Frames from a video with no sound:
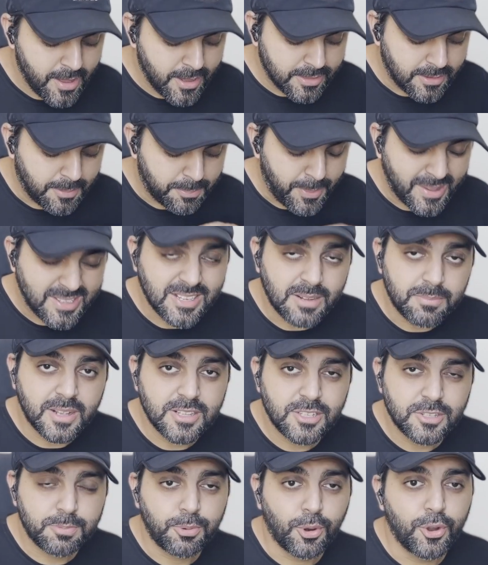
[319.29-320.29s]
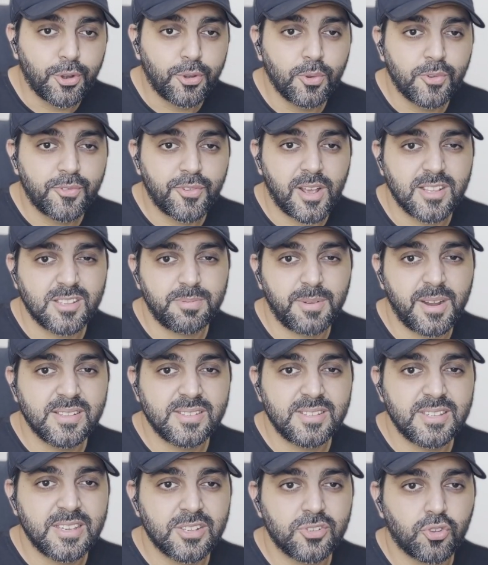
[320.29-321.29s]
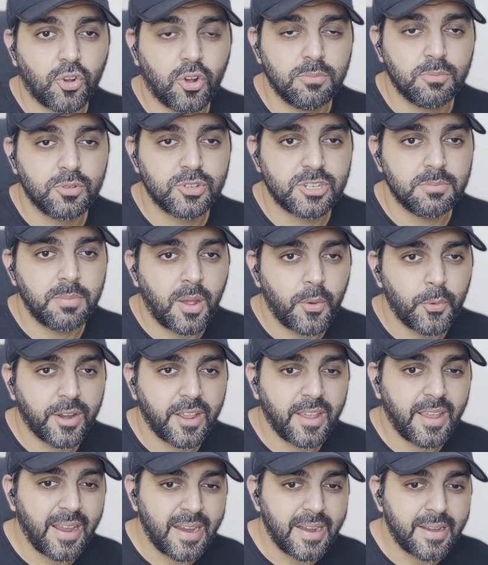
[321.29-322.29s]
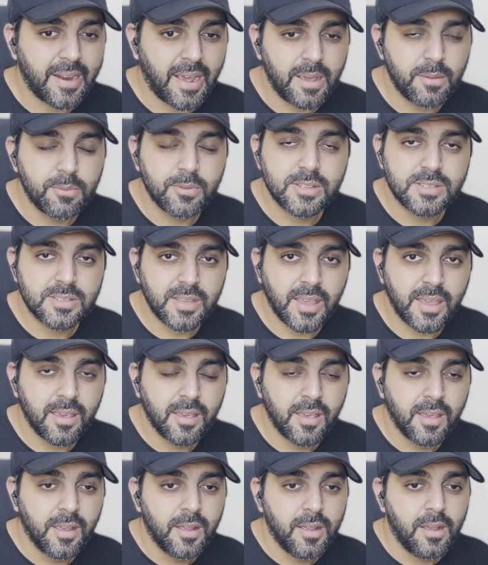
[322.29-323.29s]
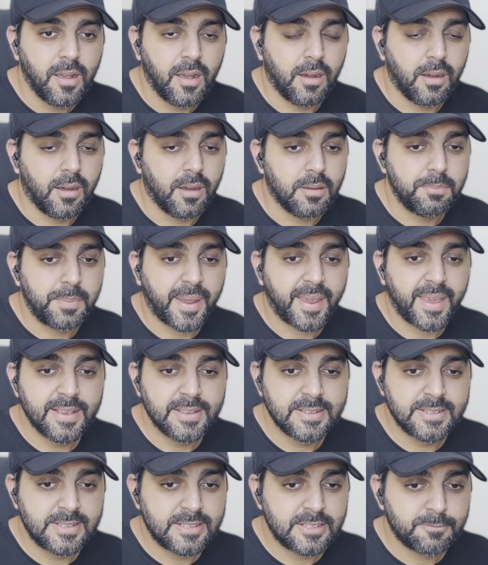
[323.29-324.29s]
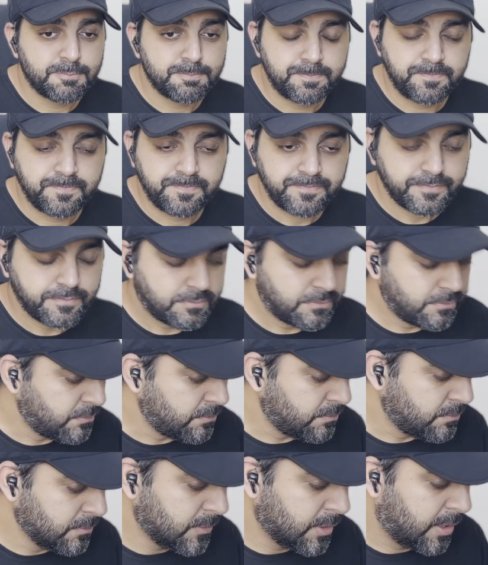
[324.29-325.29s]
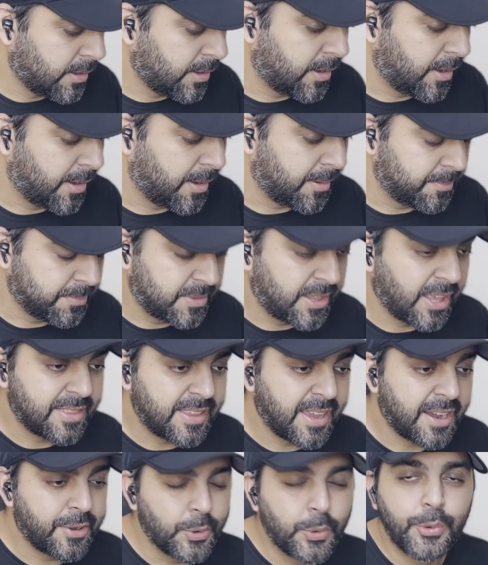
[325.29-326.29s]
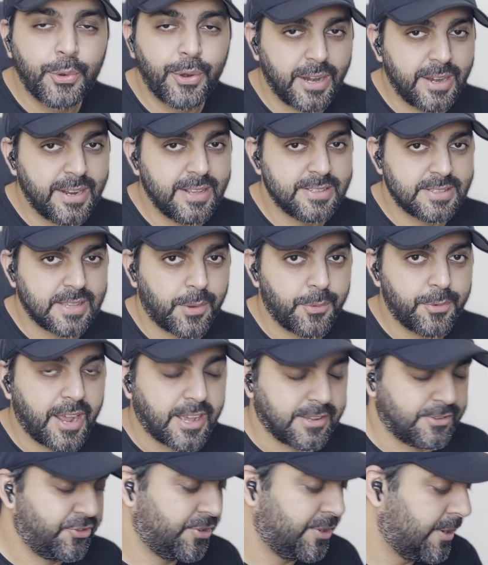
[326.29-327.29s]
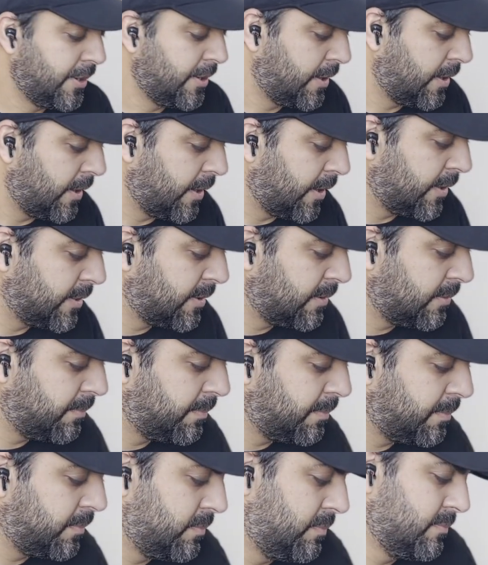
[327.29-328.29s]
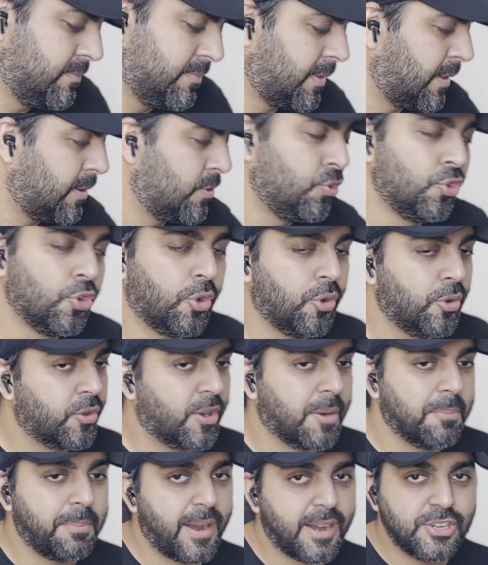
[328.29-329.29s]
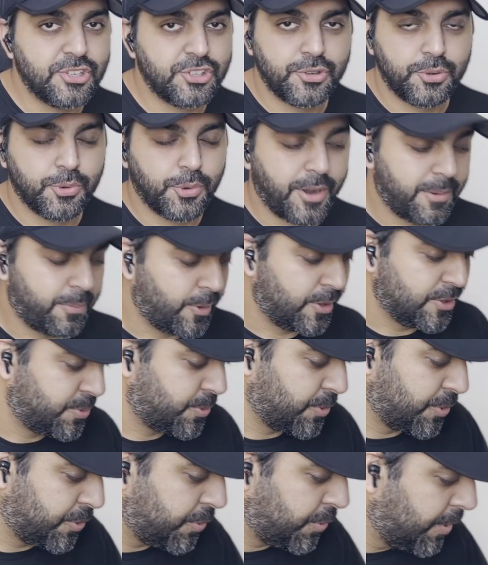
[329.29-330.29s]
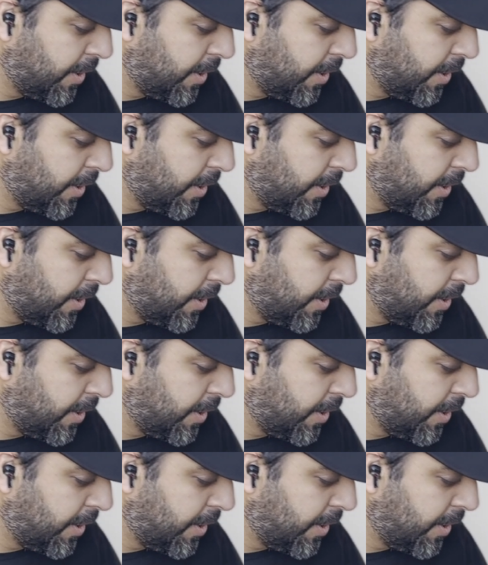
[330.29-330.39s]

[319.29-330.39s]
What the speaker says: The Pixel Buds Pro 2 transparency is almost about 8, I would say, because they do really sound natural. No comparison to AirPods Pro 2.